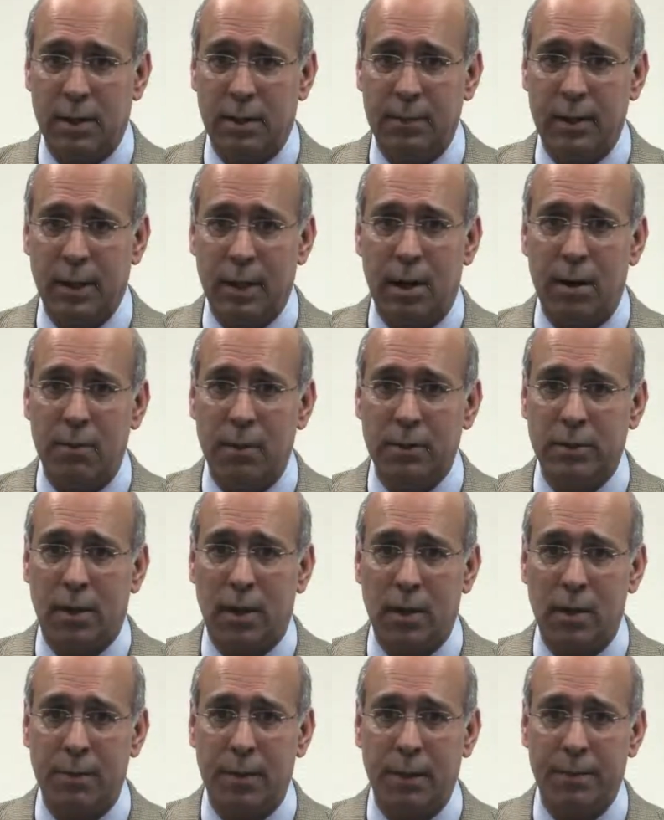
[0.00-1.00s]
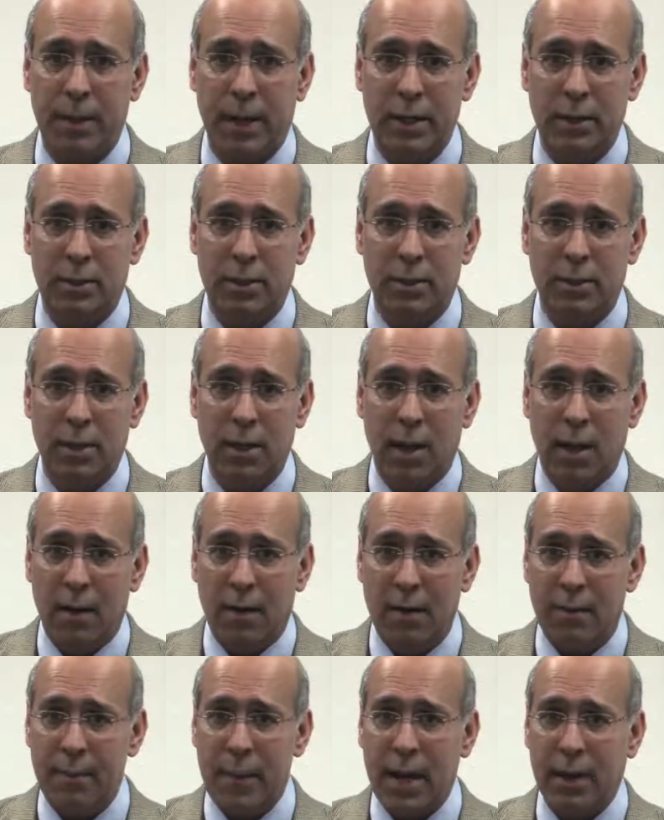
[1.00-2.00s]
I mean, almost all of my patients
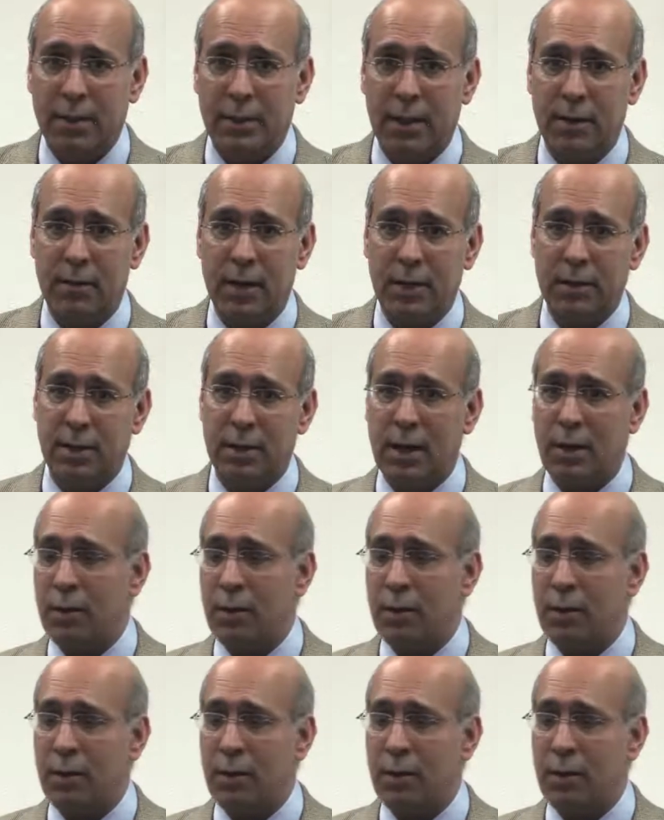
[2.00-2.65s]
have macular degeneration.